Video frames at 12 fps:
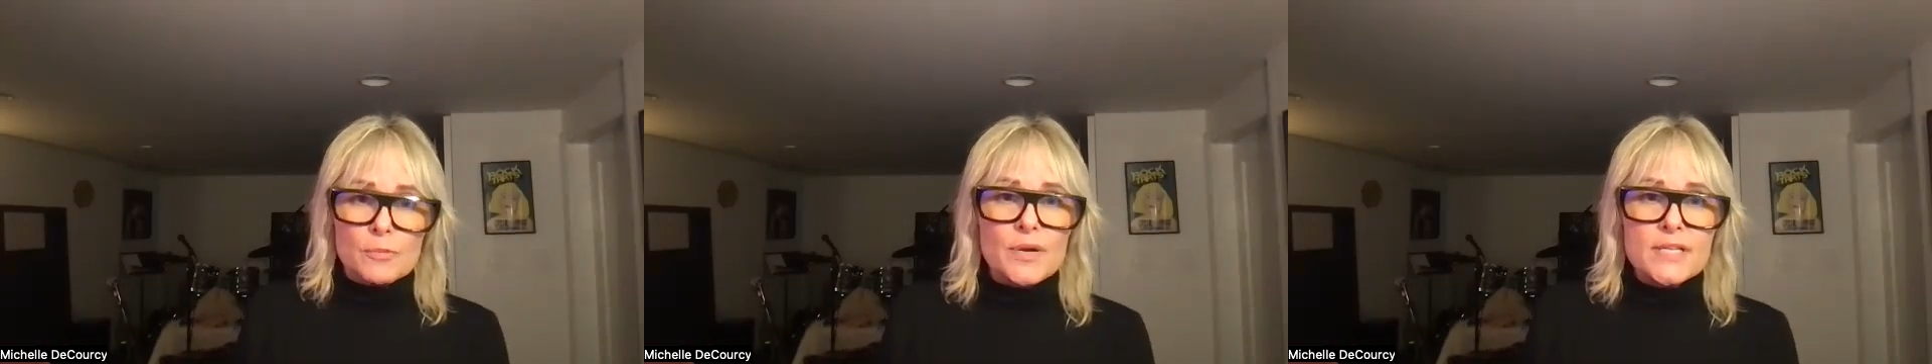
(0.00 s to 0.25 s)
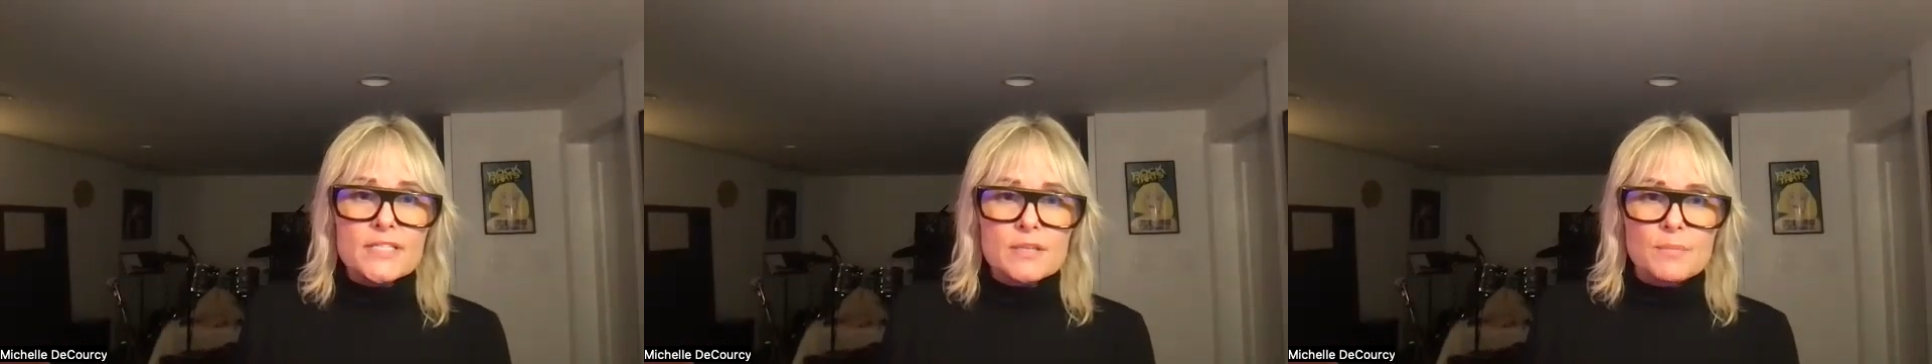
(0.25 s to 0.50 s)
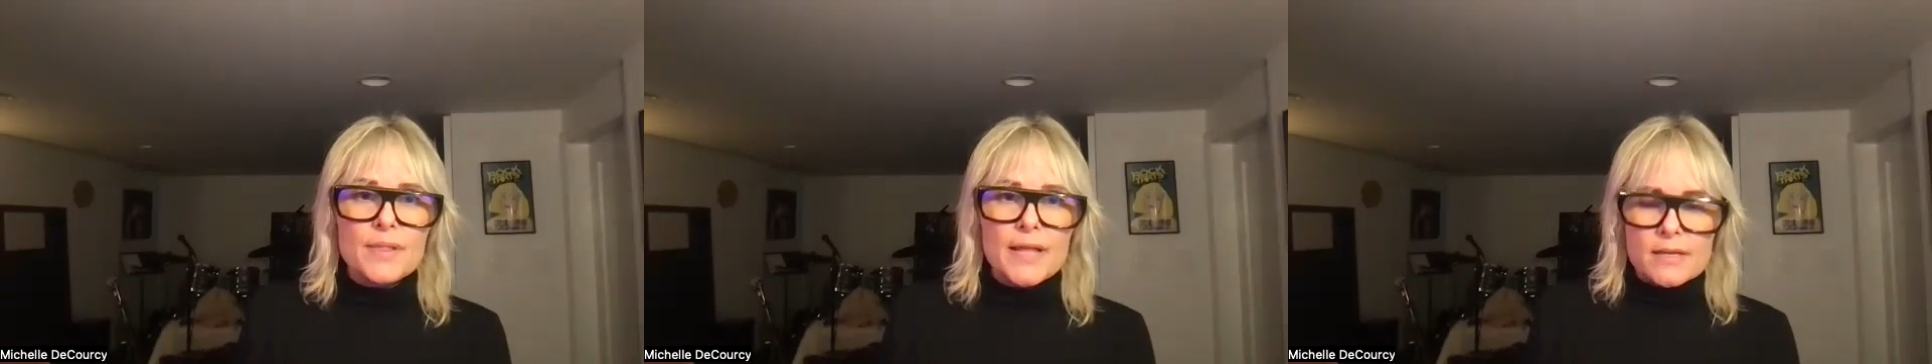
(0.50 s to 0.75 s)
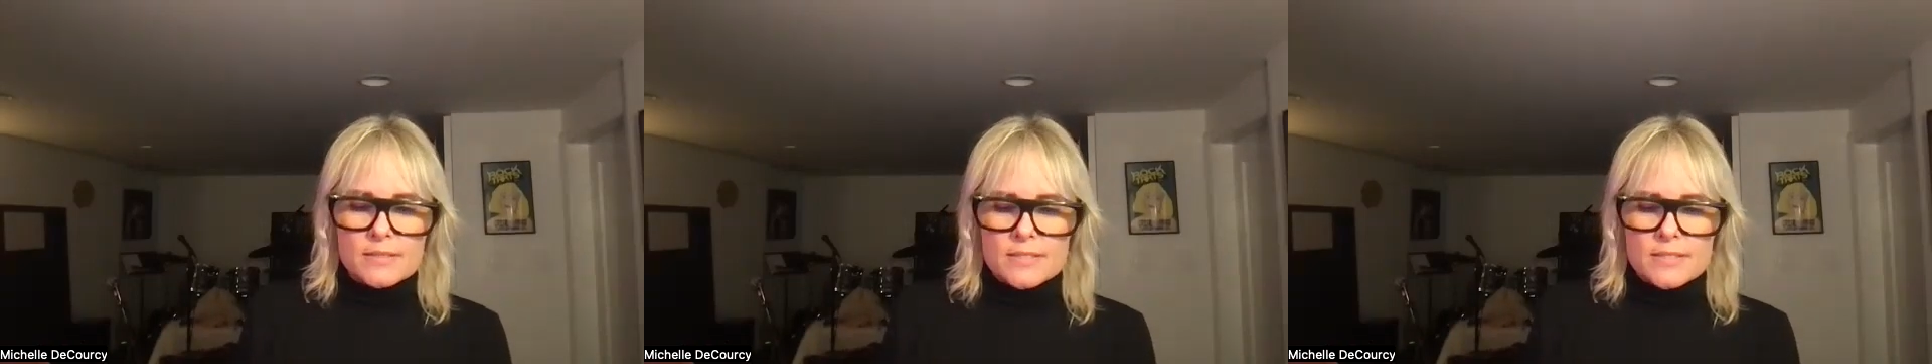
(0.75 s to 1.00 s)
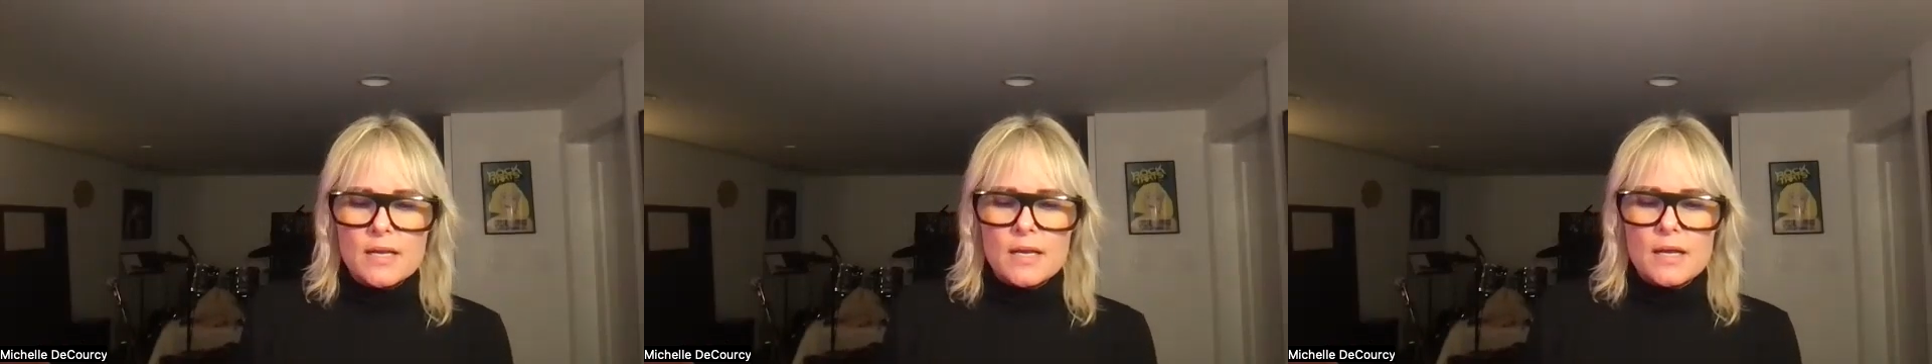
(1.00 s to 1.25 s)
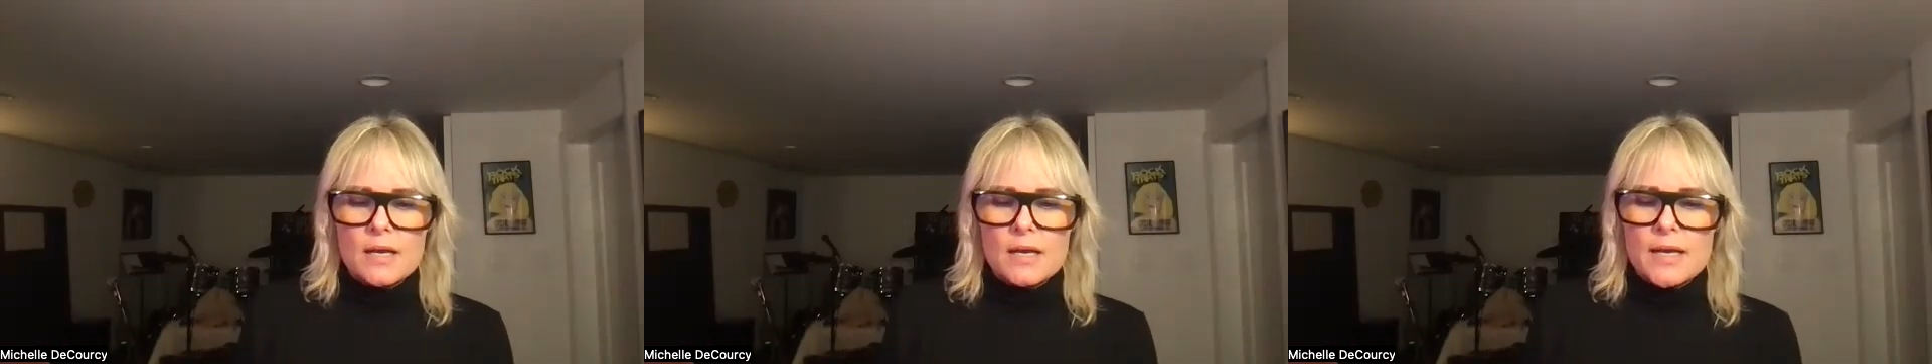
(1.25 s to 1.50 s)
breast implants.
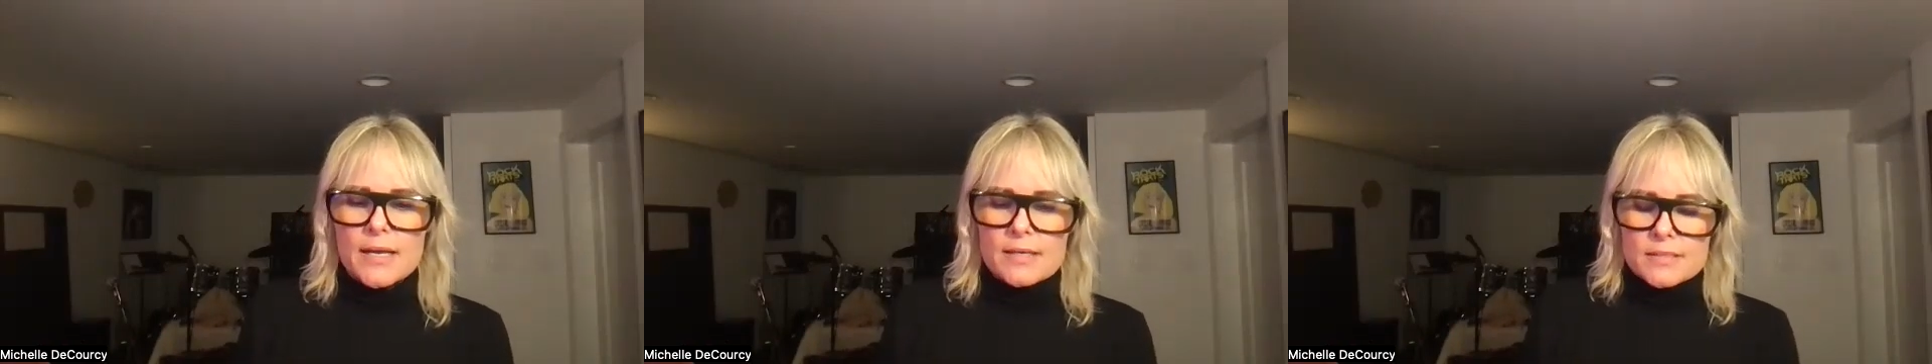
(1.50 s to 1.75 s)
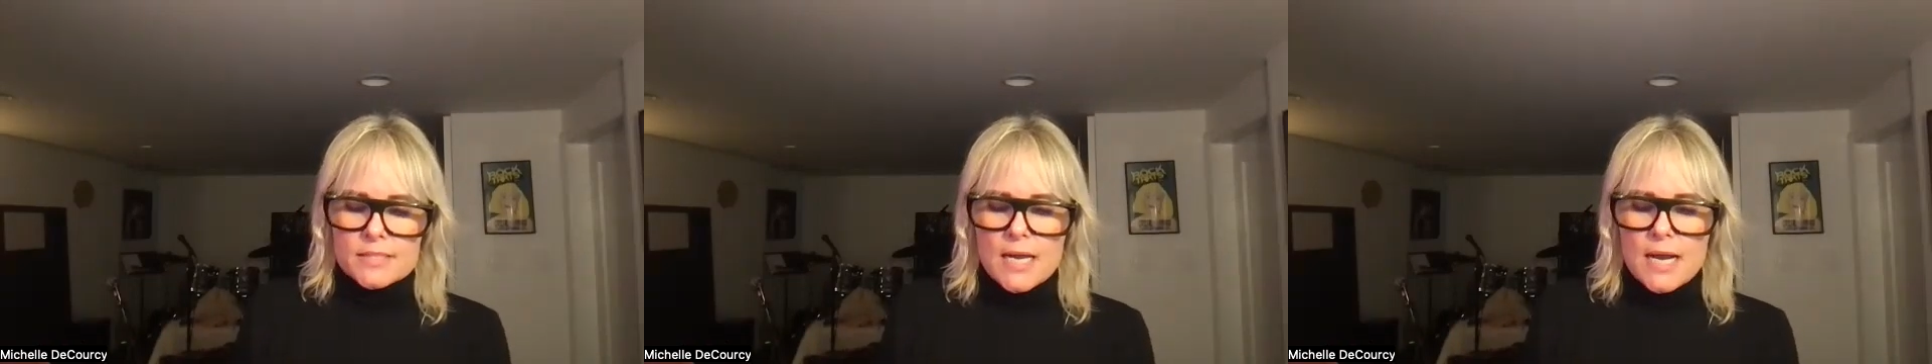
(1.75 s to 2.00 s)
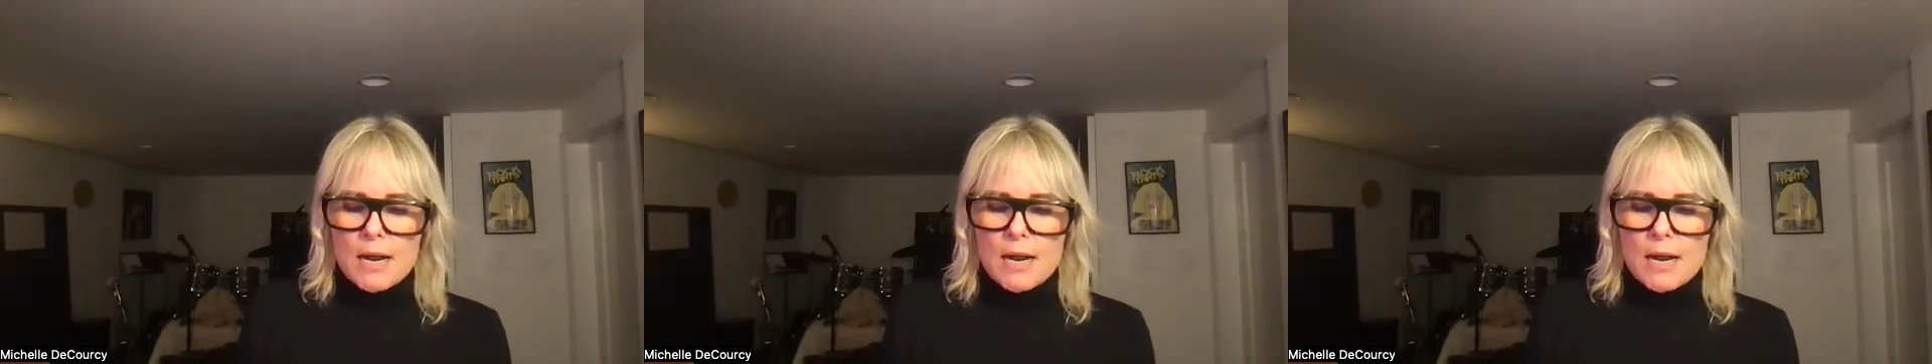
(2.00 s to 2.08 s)
And